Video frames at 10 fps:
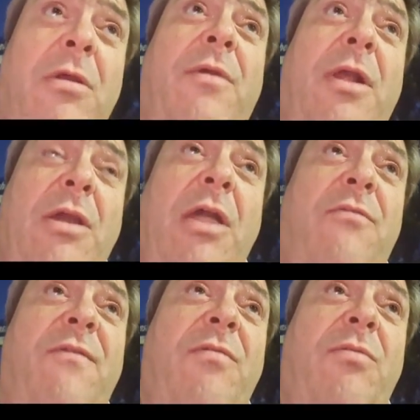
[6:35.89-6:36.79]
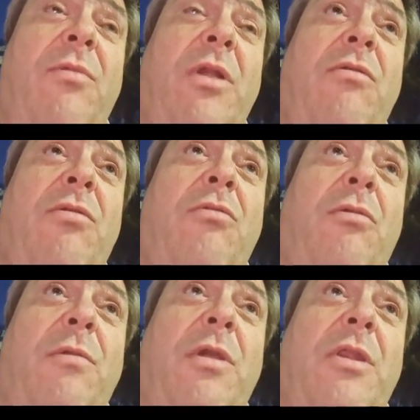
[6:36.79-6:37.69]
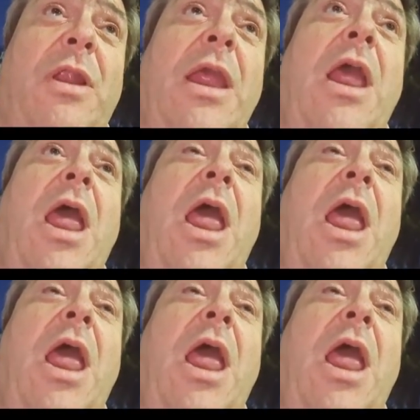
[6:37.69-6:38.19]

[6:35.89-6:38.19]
We had Castle there, some interesting talks recently.